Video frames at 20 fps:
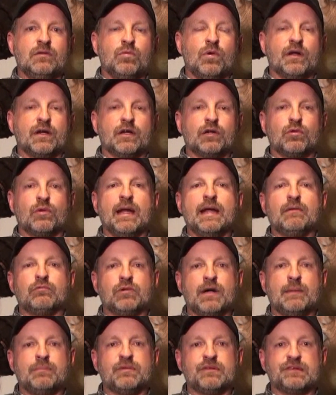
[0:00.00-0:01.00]
What a great
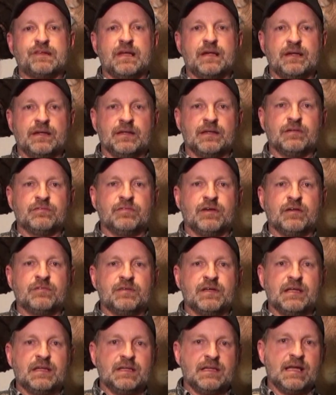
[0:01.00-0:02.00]
representative
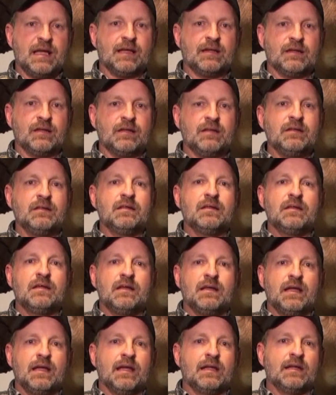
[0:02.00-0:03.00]
of Indiana
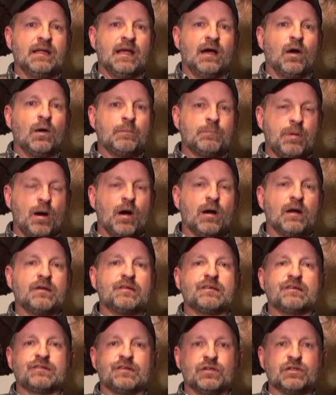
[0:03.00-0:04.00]
and our
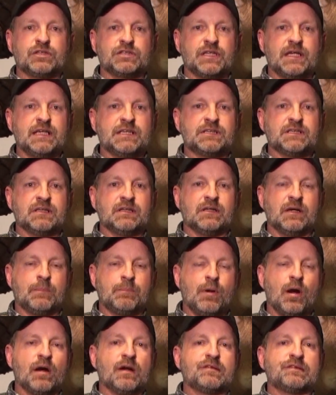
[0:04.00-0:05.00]
park association and our
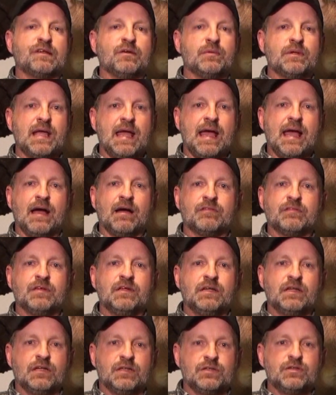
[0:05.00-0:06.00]
parks that we have.
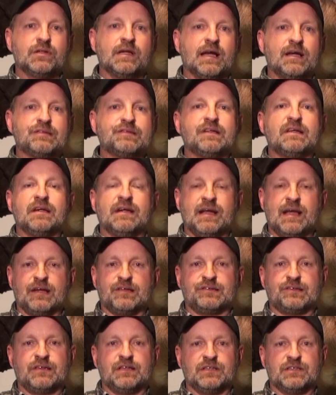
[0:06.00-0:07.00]
You guys did an
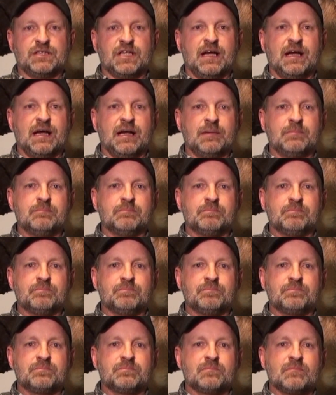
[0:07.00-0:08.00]
excellent job.
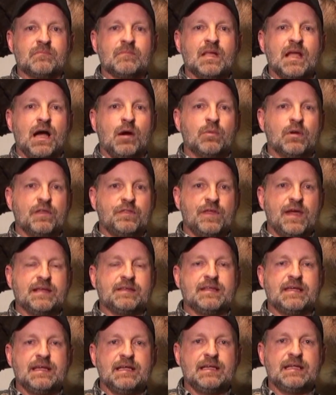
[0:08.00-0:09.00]
I want to
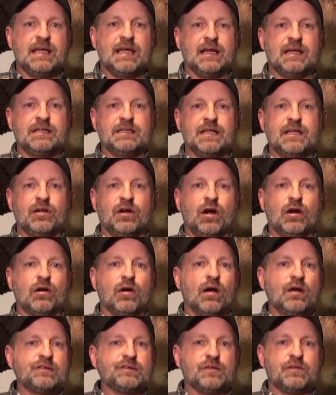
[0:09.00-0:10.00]
thank the Indiana DNR
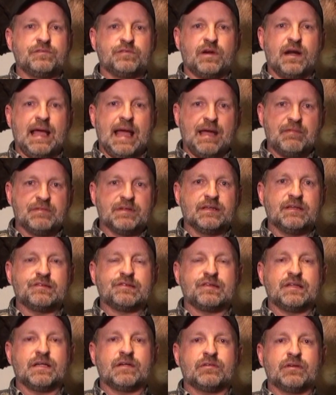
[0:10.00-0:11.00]
also for having
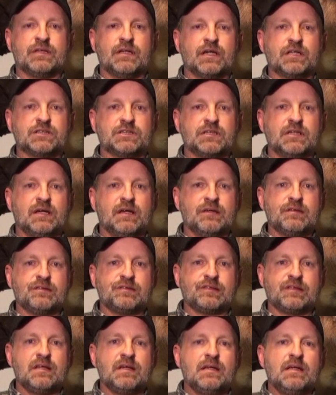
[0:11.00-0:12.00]
these deer reduction
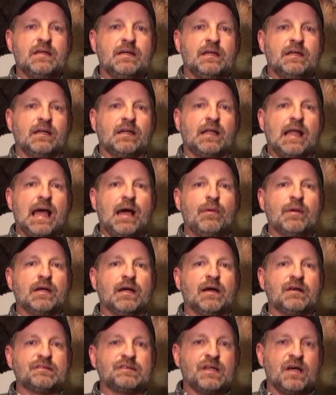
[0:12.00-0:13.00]
hunts and allowing
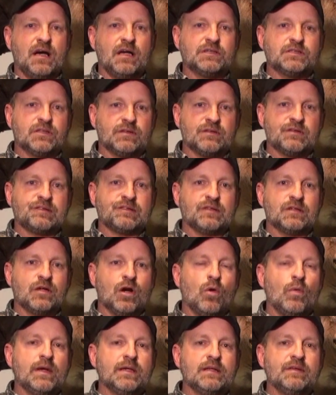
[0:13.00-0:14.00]
us hunters to
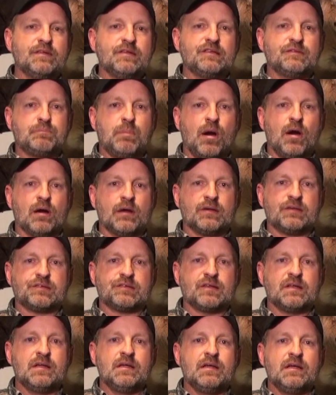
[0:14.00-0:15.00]
go into these
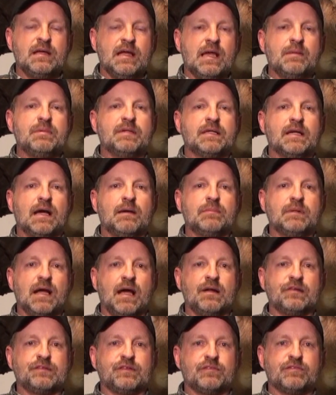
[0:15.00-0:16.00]
parks and become
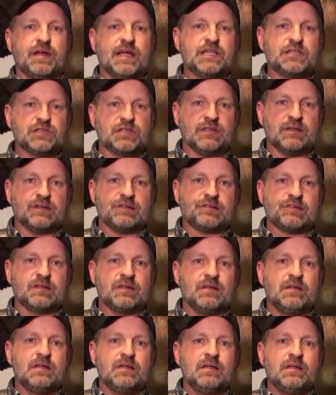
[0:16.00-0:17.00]
conservationists,
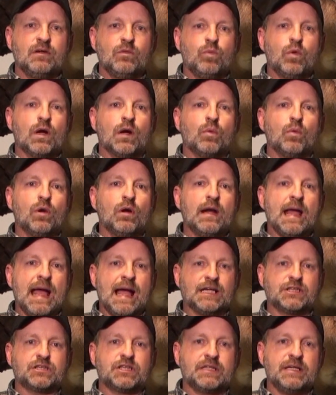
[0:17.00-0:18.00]
where we're
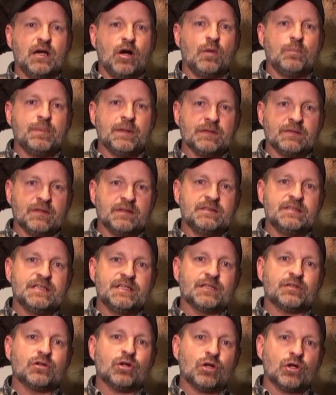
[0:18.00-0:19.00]
actually helping the
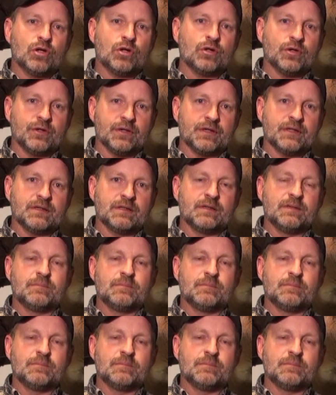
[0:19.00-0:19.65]
deer herd.